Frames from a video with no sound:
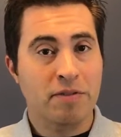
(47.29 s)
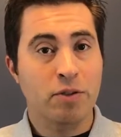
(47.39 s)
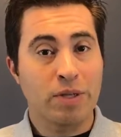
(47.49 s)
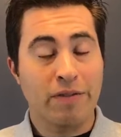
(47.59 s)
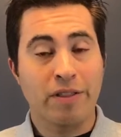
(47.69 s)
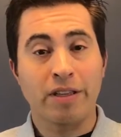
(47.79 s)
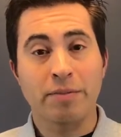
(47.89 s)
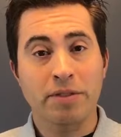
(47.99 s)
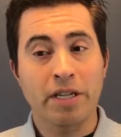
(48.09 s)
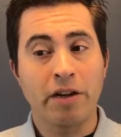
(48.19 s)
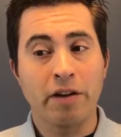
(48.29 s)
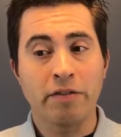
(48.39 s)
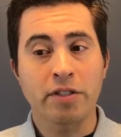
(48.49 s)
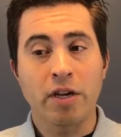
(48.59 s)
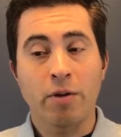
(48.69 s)
of doing everything
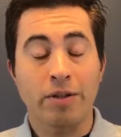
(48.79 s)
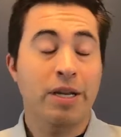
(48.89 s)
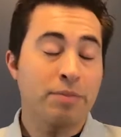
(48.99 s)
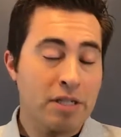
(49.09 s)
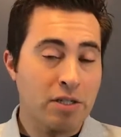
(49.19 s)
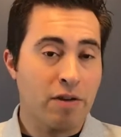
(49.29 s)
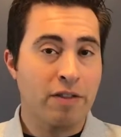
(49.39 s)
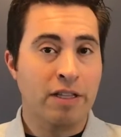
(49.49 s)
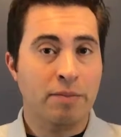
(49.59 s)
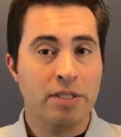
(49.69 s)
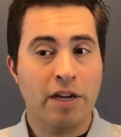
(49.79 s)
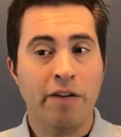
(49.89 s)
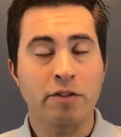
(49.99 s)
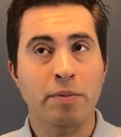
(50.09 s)
themselves or attempting to do everything themselves,